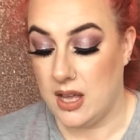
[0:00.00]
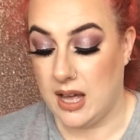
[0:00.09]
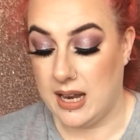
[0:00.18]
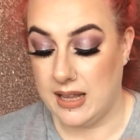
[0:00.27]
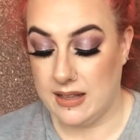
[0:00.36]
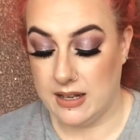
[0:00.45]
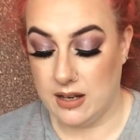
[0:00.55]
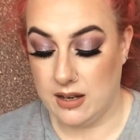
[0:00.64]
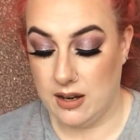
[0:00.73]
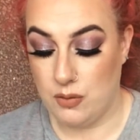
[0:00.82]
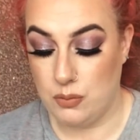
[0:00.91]
I like the
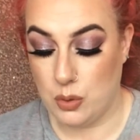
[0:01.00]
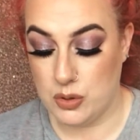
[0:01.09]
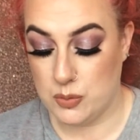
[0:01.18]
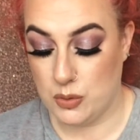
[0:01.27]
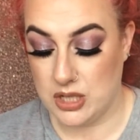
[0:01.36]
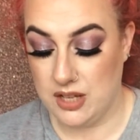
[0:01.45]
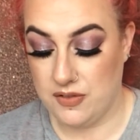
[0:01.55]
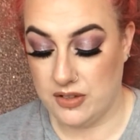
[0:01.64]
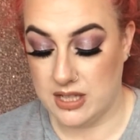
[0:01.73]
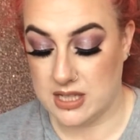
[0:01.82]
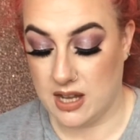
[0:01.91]
little rose motif
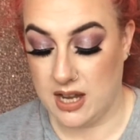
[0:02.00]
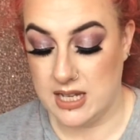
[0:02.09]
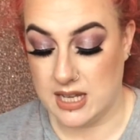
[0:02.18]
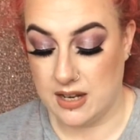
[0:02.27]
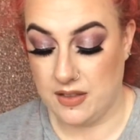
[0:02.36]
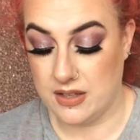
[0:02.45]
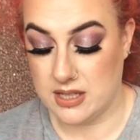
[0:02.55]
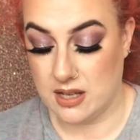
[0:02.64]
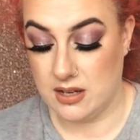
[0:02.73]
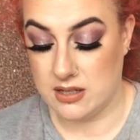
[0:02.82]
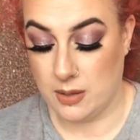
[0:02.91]
on the side and on the
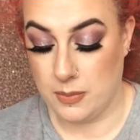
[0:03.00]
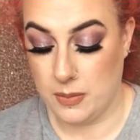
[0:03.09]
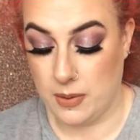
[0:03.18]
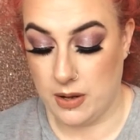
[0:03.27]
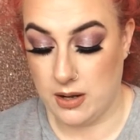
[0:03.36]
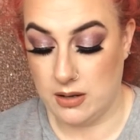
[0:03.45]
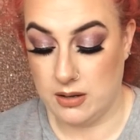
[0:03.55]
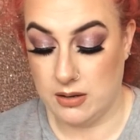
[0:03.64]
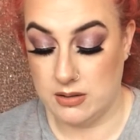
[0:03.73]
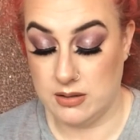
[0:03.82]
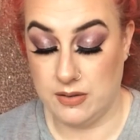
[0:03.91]
side top of the bottle
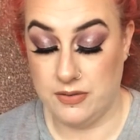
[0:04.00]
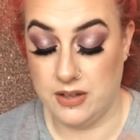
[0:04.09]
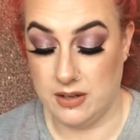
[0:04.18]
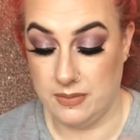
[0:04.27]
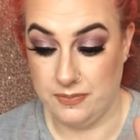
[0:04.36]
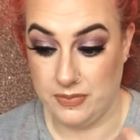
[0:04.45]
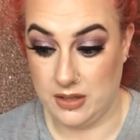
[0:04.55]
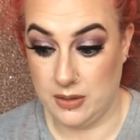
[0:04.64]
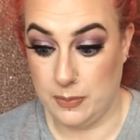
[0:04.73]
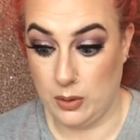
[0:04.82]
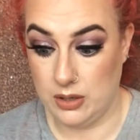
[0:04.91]
of the
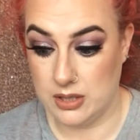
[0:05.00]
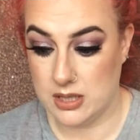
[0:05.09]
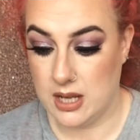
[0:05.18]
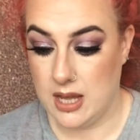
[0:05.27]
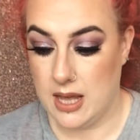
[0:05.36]
bullet.